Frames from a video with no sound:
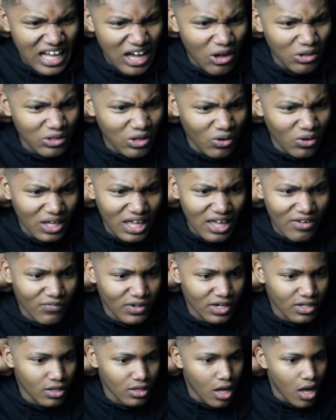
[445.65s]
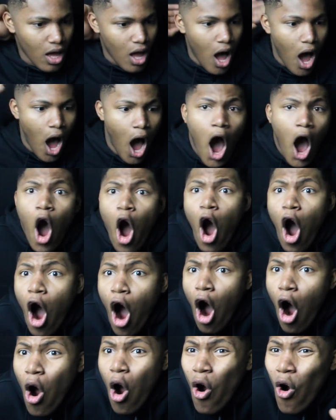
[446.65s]
Hold on, he ain't finna.
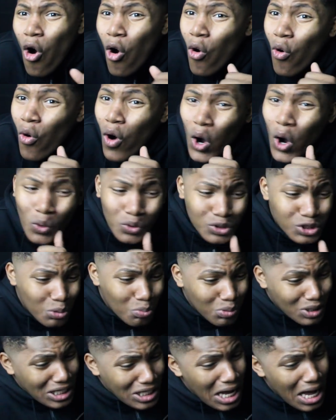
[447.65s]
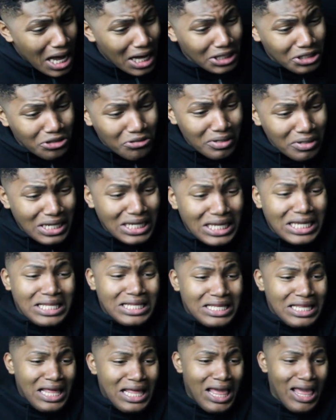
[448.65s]
Oh, on some concrete.